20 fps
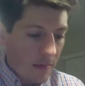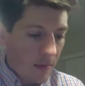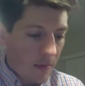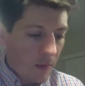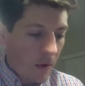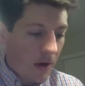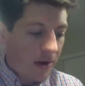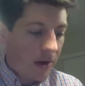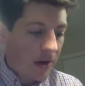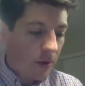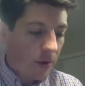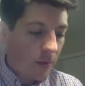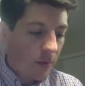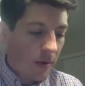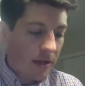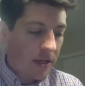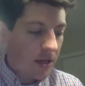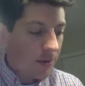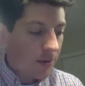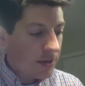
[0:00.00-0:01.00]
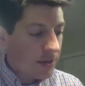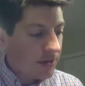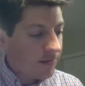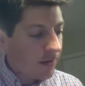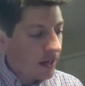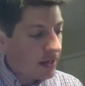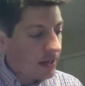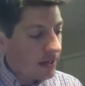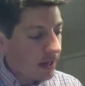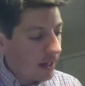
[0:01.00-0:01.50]
y'all are waiting on me to
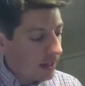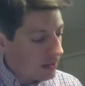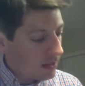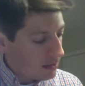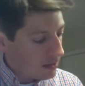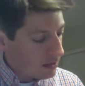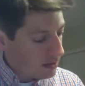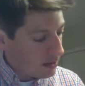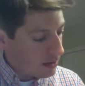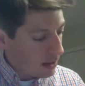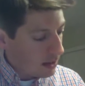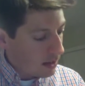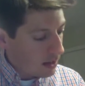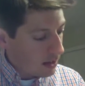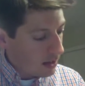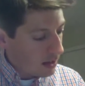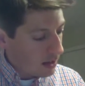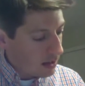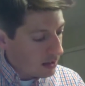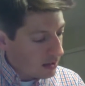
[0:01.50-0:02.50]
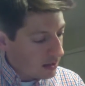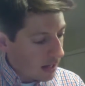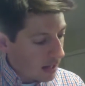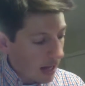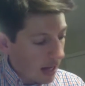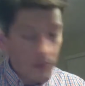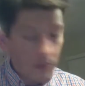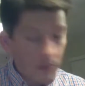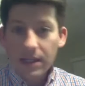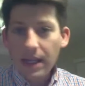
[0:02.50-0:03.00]
find that, how
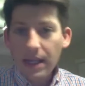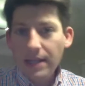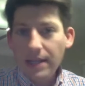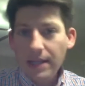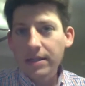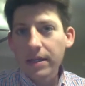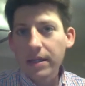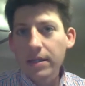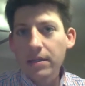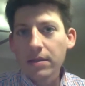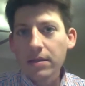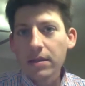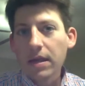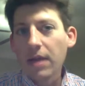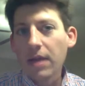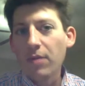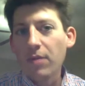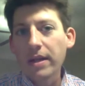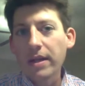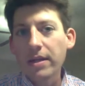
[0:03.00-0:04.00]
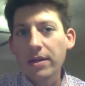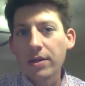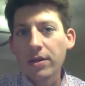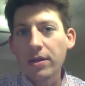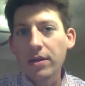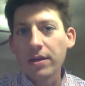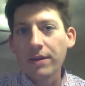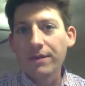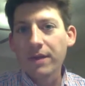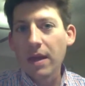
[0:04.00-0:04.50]
was class today? Everybody good on
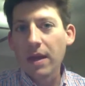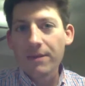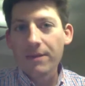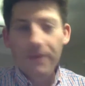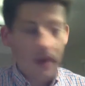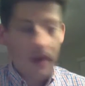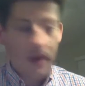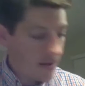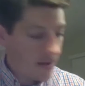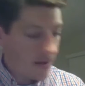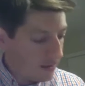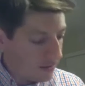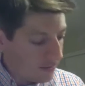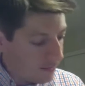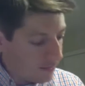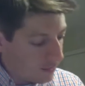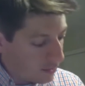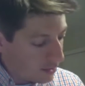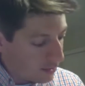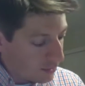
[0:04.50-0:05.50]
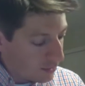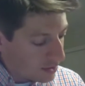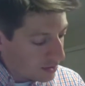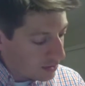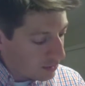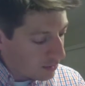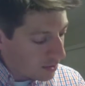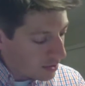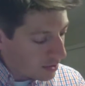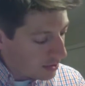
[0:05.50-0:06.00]
the name 5, 4, 3, 2,
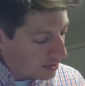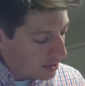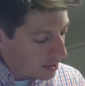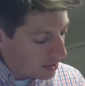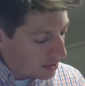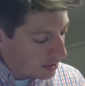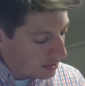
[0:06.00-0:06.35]
1 thing?